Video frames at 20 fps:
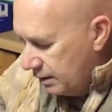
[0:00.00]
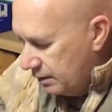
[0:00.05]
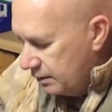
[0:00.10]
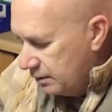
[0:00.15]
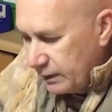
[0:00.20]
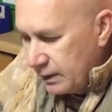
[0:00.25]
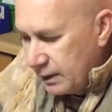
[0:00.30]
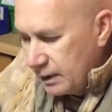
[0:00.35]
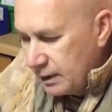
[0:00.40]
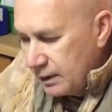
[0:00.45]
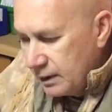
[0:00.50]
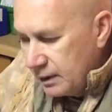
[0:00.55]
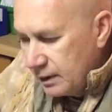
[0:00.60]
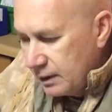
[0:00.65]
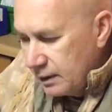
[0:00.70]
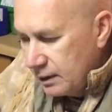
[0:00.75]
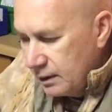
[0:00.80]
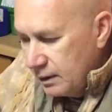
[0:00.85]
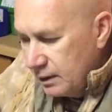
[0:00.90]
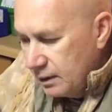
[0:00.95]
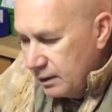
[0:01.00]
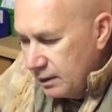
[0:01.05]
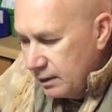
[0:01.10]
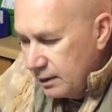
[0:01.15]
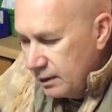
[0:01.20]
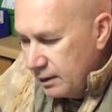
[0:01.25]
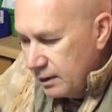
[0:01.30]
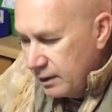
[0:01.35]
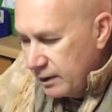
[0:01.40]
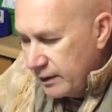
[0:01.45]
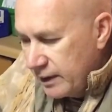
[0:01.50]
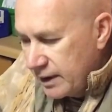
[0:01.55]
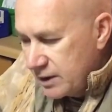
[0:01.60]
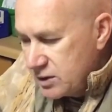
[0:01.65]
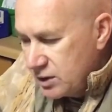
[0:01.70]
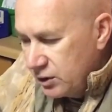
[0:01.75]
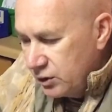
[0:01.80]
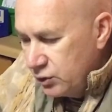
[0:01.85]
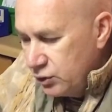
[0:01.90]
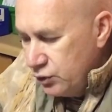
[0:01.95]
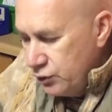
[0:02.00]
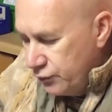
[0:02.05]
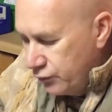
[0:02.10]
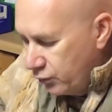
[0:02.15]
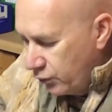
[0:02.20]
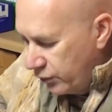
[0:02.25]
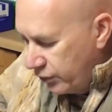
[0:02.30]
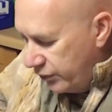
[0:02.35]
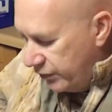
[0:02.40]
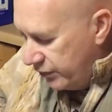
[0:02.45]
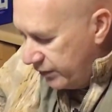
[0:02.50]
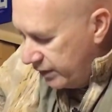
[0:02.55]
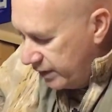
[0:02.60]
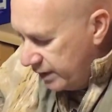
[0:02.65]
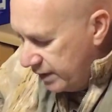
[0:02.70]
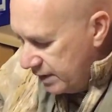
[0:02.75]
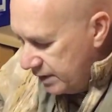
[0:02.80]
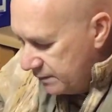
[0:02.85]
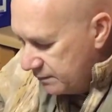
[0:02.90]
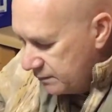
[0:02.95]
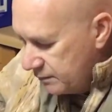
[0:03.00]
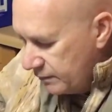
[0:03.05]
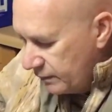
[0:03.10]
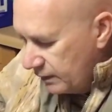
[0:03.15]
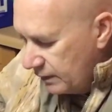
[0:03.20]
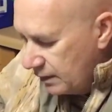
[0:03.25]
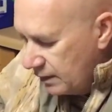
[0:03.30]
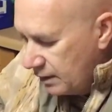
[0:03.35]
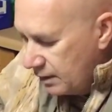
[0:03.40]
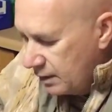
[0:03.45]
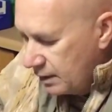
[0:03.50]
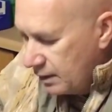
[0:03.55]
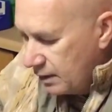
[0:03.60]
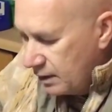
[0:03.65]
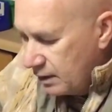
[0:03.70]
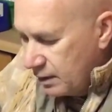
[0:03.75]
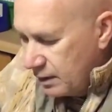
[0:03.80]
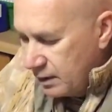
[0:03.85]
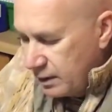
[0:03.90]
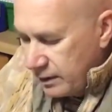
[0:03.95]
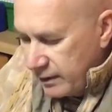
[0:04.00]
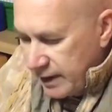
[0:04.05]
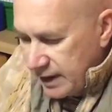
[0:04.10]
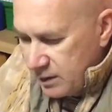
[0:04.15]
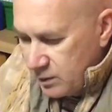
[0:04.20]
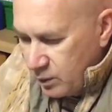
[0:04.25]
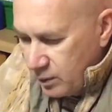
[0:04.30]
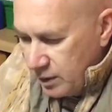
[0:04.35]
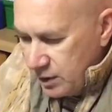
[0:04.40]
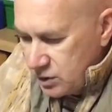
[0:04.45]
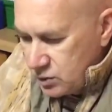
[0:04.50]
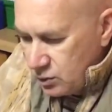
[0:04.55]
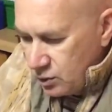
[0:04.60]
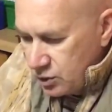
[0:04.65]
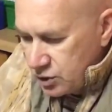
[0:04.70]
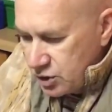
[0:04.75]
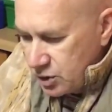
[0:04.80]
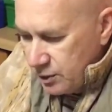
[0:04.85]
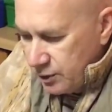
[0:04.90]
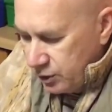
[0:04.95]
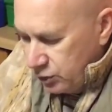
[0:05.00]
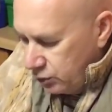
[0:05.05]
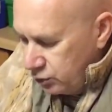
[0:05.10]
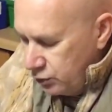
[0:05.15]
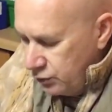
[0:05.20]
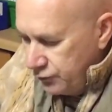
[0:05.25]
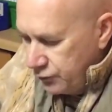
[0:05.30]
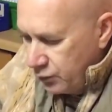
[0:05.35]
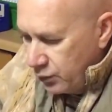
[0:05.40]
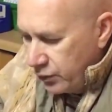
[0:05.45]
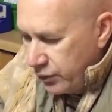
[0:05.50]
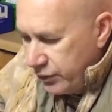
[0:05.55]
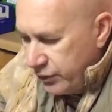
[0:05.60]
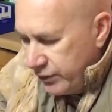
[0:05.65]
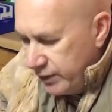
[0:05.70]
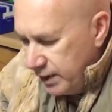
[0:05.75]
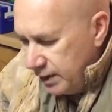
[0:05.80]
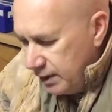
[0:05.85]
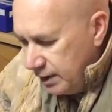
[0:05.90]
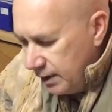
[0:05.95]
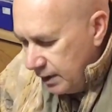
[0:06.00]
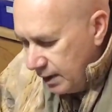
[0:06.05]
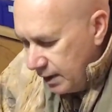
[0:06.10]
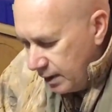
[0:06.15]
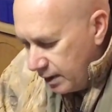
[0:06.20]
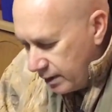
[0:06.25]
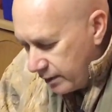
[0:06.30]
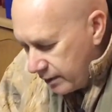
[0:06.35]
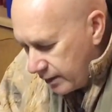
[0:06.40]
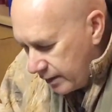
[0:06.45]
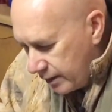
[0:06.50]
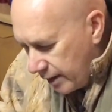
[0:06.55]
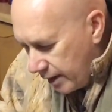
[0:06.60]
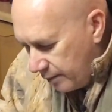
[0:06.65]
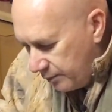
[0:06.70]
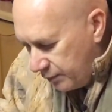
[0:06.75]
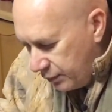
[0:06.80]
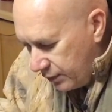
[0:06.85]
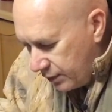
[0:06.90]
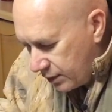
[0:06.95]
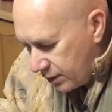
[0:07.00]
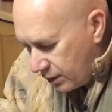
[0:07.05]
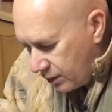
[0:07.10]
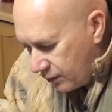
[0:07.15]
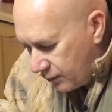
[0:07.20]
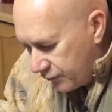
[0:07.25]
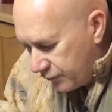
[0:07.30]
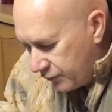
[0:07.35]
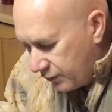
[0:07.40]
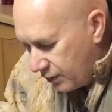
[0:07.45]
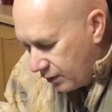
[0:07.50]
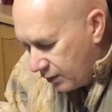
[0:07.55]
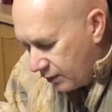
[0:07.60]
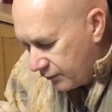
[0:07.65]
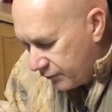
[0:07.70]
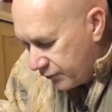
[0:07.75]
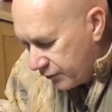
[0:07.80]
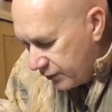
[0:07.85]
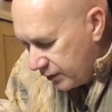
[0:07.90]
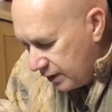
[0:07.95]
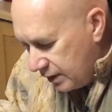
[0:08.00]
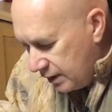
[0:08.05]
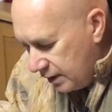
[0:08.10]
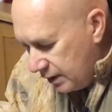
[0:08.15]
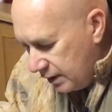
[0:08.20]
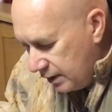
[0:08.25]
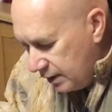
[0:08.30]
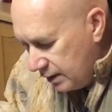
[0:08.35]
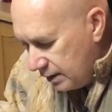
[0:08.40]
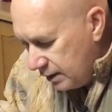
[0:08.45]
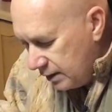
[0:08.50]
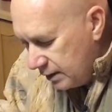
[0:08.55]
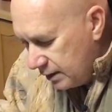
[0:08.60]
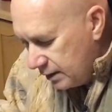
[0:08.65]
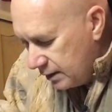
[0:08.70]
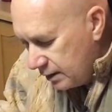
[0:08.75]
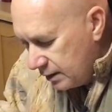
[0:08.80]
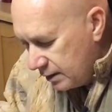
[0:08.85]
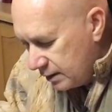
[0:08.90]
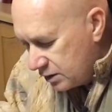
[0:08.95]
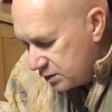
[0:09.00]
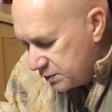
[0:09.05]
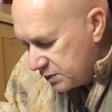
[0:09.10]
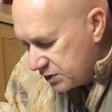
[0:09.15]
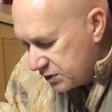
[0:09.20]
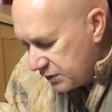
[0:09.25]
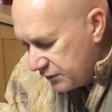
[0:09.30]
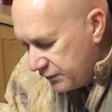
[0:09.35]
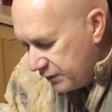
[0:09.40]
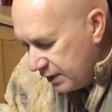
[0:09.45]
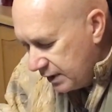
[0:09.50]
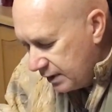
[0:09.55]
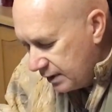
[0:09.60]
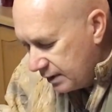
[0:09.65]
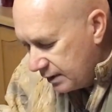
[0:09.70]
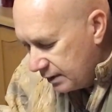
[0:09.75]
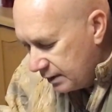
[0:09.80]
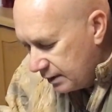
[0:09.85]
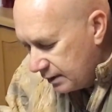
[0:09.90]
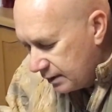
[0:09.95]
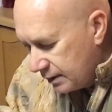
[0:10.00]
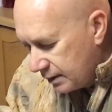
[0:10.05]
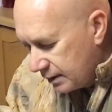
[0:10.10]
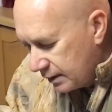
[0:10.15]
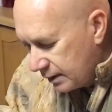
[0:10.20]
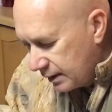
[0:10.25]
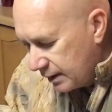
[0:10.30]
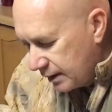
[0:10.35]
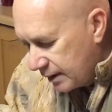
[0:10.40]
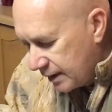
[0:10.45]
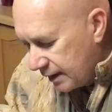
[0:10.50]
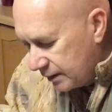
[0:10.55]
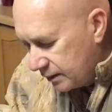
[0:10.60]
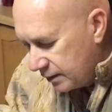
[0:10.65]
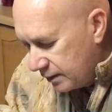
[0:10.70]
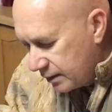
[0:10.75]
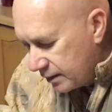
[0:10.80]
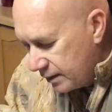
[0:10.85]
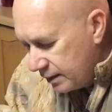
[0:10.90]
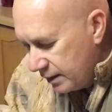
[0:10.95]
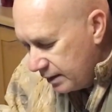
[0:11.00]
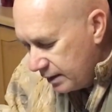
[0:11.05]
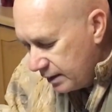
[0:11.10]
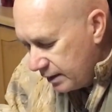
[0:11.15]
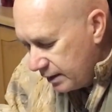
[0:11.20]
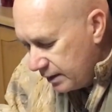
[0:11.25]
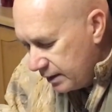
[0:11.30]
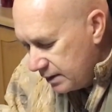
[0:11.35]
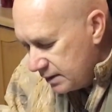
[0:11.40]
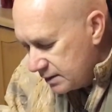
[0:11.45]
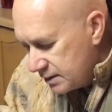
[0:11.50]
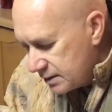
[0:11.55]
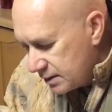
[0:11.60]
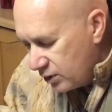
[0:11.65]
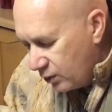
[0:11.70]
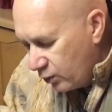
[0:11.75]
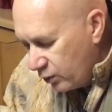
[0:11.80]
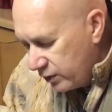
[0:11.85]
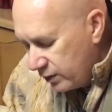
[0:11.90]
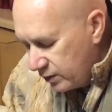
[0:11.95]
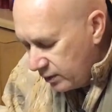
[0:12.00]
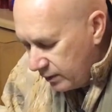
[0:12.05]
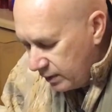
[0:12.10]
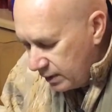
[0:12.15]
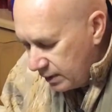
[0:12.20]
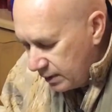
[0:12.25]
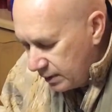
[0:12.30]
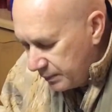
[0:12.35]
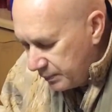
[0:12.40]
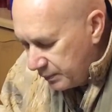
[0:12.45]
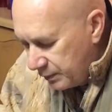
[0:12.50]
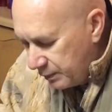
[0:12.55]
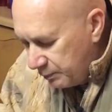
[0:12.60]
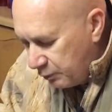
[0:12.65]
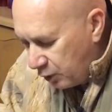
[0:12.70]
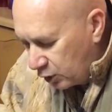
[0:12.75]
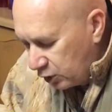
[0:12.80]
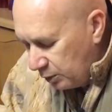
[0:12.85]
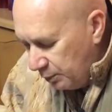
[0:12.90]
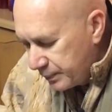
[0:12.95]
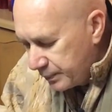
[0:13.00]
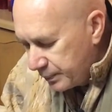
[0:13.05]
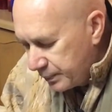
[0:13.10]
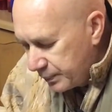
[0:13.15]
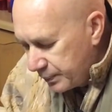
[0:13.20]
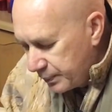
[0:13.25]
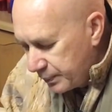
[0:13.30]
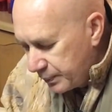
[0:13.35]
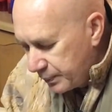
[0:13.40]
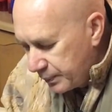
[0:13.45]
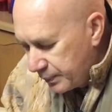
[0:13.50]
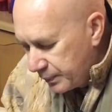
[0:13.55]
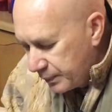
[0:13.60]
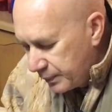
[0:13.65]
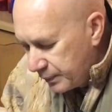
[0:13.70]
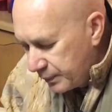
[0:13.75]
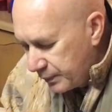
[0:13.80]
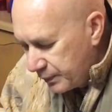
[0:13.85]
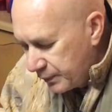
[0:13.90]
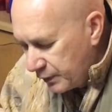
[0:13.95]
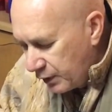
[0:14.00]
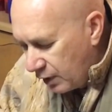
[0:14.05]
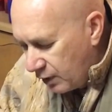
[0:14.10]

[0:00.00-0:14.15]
Here I've got, that's a 243. That one is also a 243. The number of the specific cutter is on this bottom part of the